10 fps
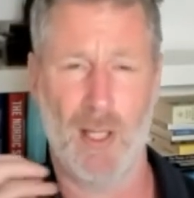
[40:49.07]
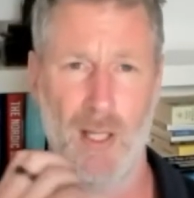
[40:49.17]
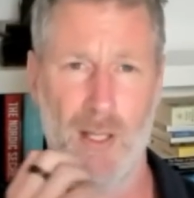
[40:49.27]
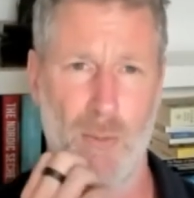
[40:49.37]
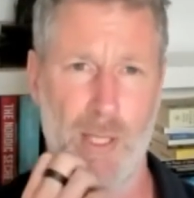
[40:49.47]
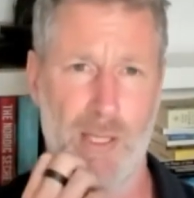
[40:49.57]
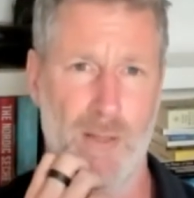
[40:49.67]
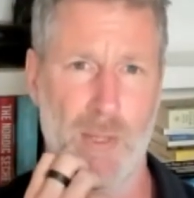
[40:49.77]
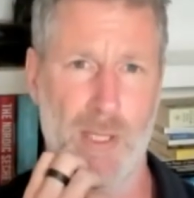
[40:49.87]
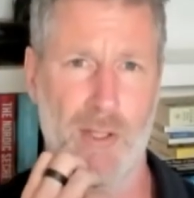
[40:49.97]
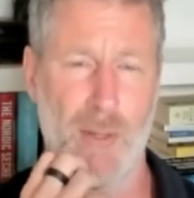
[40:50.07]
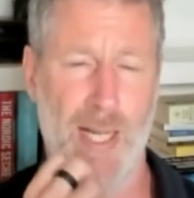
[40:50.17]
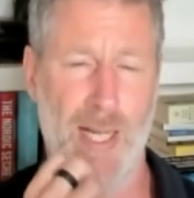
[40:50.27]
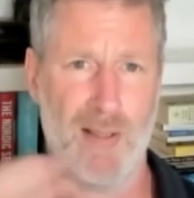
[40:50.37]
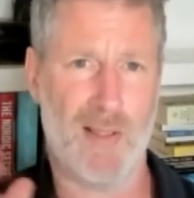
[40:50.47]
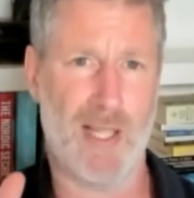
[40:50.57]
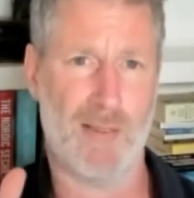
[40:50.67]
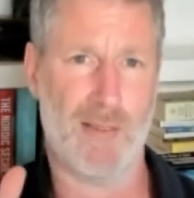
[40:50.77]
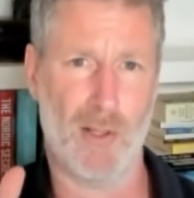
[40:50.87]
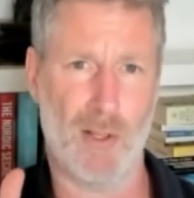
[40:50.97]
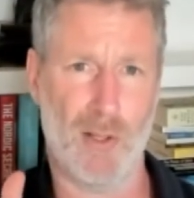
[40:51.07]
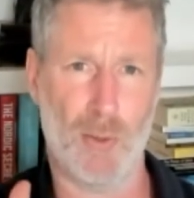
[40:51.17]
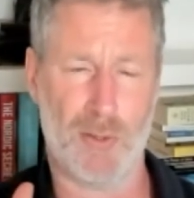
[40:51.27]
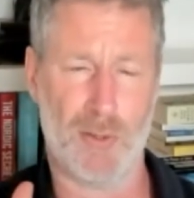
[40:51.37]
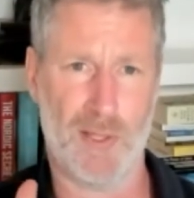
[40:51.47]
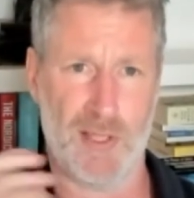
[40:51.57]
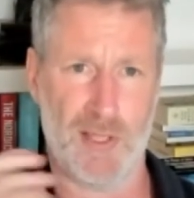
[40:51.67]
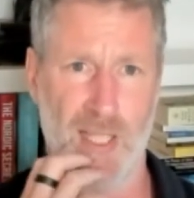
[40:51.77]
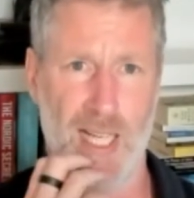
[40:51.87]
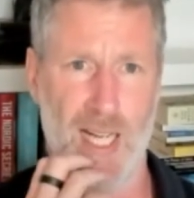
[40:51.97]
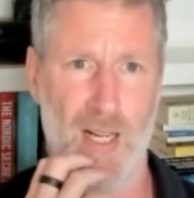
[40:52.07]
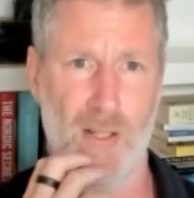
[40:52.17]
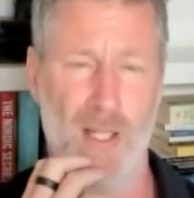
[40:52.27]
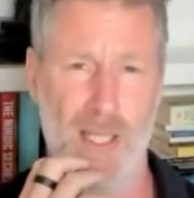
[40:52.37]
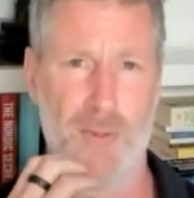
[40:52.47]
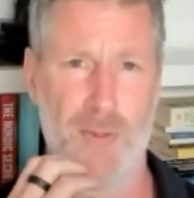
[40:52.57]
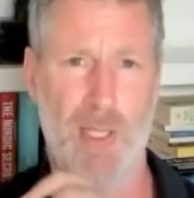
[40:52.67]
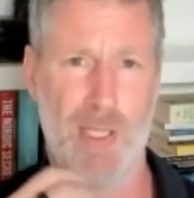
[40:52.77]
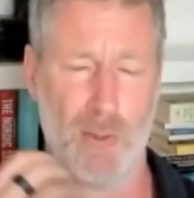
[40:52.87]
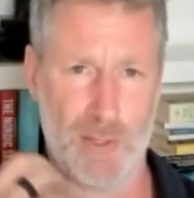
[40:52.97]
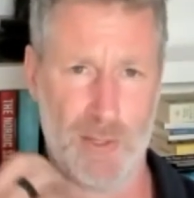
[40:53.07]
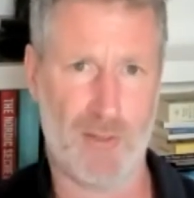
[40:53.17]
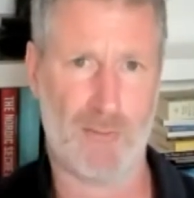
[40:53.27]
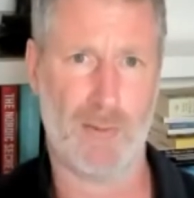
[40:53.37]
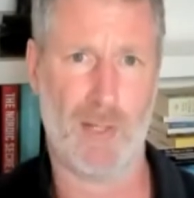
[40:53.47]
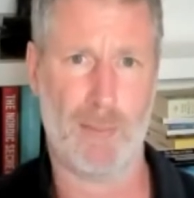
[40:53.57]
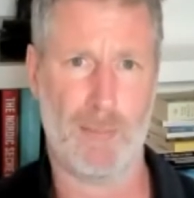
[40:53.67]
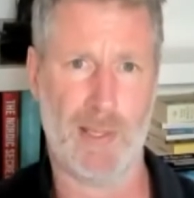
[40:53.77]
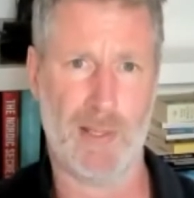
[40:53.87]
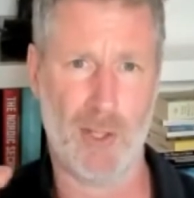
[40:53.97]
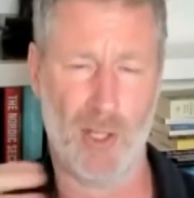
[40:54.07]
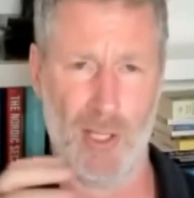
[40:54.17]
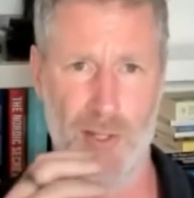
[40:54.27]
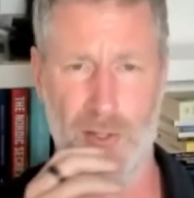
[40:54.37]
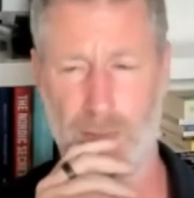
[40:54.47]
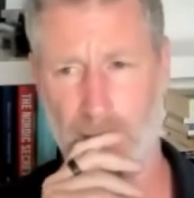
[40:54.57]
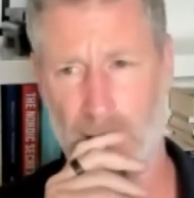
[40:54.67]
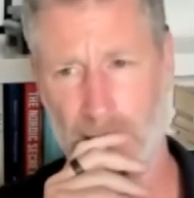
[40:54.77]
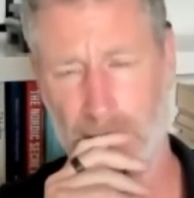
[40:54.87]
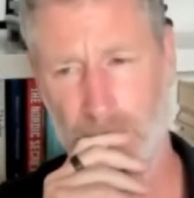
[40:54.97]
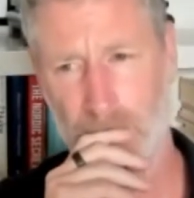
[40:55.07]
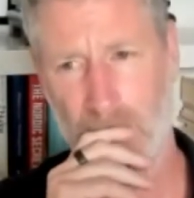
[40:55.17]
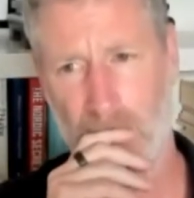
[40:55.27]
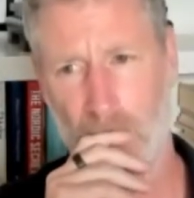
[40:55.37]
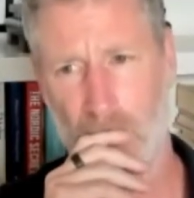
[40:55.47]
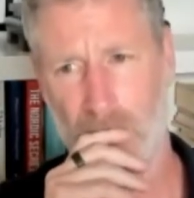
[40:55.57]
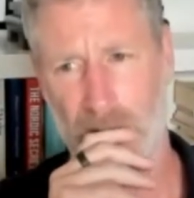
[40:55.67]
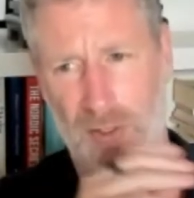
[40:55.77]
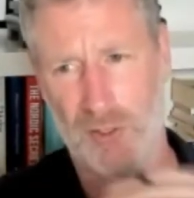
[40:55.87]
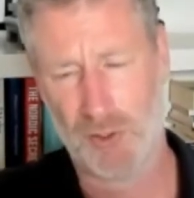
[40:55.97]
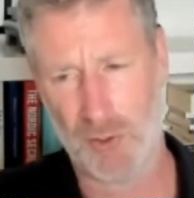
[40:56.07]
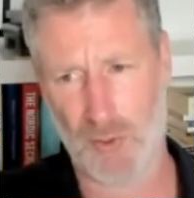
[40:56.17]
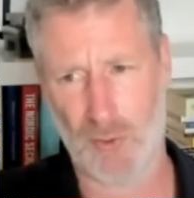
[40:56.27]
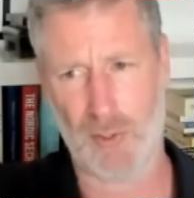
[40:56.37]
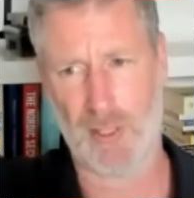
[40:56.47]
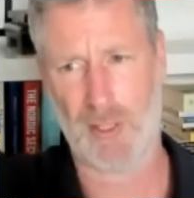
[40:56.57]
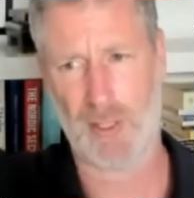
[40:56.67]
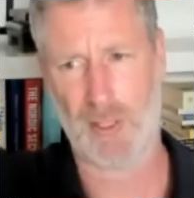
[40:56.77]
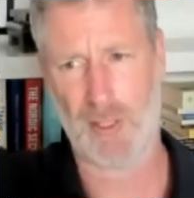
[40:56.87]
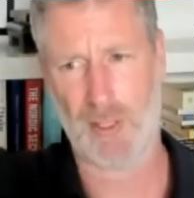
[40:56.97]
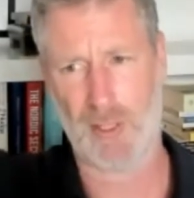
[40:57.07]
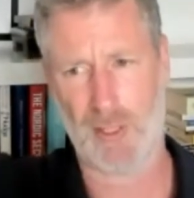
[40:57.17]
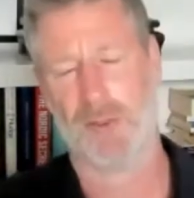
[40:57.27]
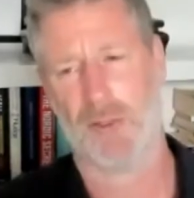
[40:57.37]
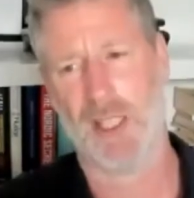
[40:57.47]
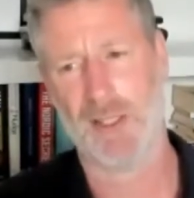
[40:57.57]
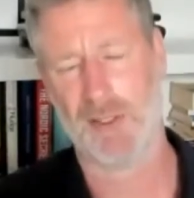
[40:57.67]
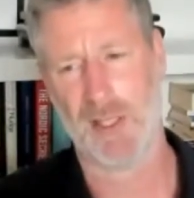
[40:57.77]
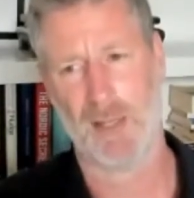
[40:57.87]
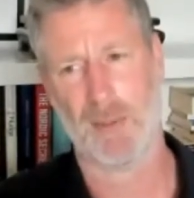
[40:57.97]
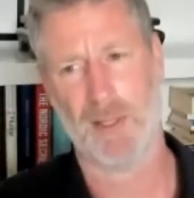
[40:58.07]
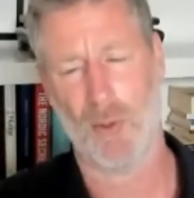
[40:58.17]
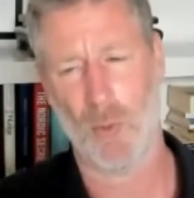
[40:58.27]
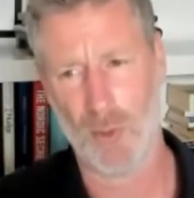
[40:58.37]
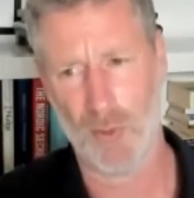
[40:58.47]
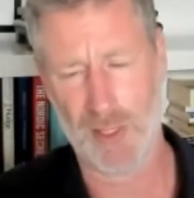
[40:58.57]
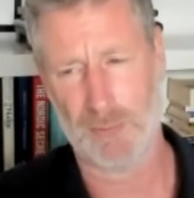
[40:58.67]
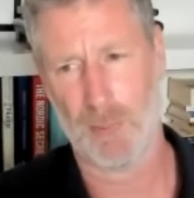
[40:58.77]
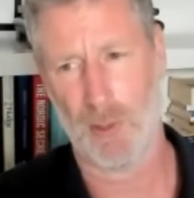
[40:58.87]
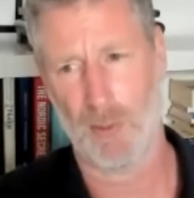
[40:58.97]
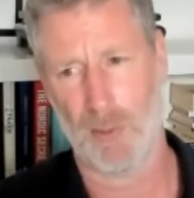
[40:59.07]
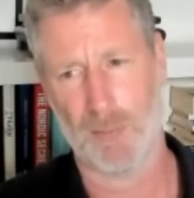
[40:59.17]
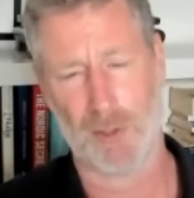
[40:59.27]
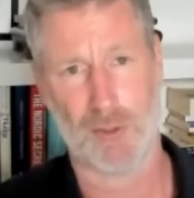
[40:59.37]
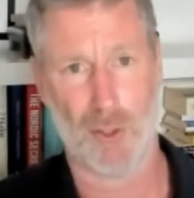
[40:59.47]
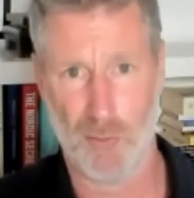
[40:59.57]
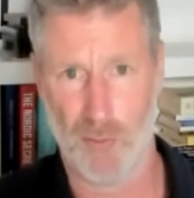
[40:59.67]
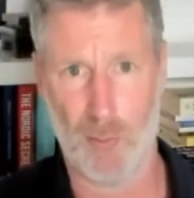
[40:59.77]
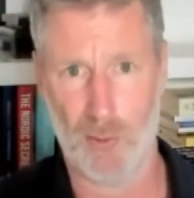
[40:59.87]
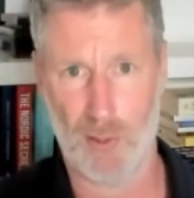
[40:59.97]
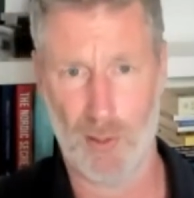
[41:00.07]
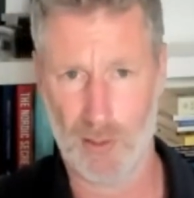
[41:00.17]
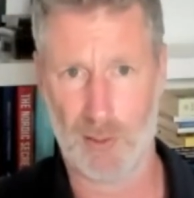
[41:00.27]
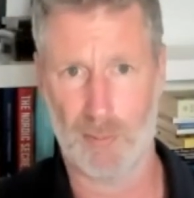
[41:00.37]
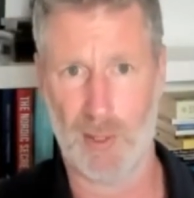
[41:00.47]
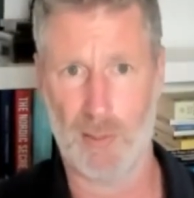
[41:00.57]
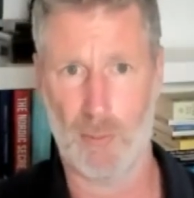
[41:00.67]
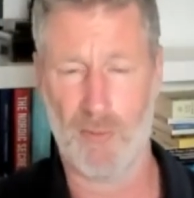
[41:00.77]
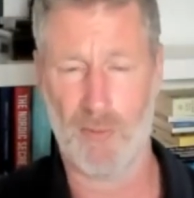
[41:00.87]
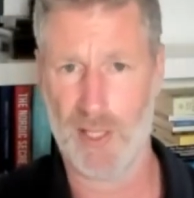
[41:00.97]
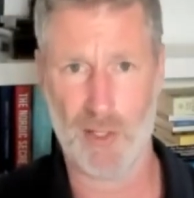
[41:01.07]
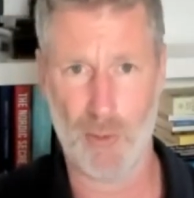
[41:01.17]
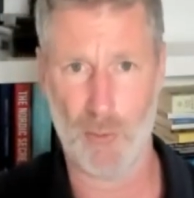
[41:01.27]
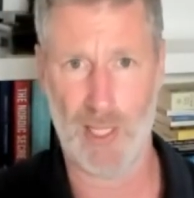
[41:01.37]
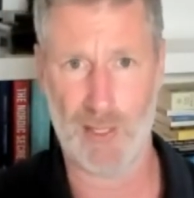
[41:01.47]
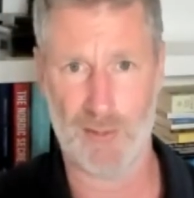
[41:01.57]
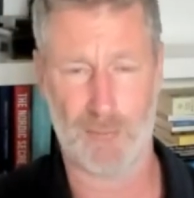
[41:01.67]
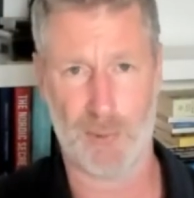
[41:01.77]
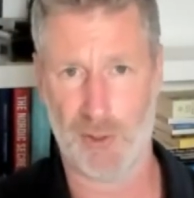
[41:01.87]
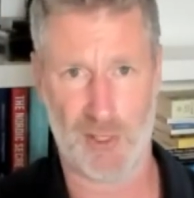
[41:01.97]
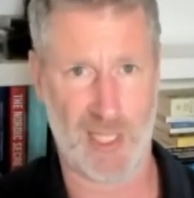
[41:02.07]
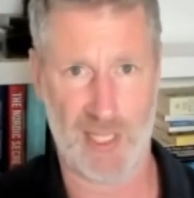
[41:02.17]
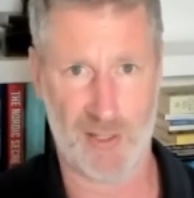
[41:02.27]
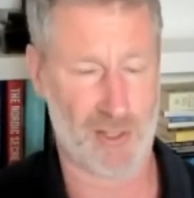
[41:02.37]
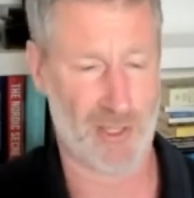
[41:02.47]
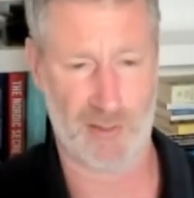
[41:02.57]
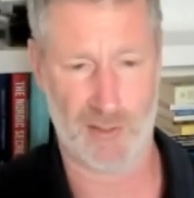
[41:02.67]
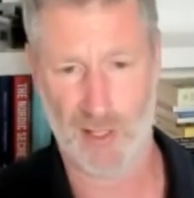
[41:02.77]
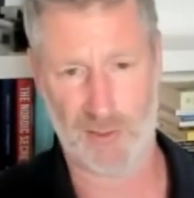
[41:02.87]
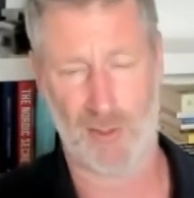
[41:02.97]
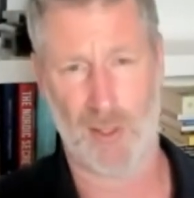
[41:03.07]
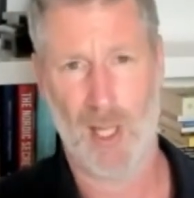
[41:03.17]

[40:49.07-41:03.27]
We can do anything that the laws of physics allow. It's really a question of developing the knowledge, and we're on an extraordinary fast trajectory now. But all of these problems are solvable. Ultimately, we'll find new ways of producing energy and so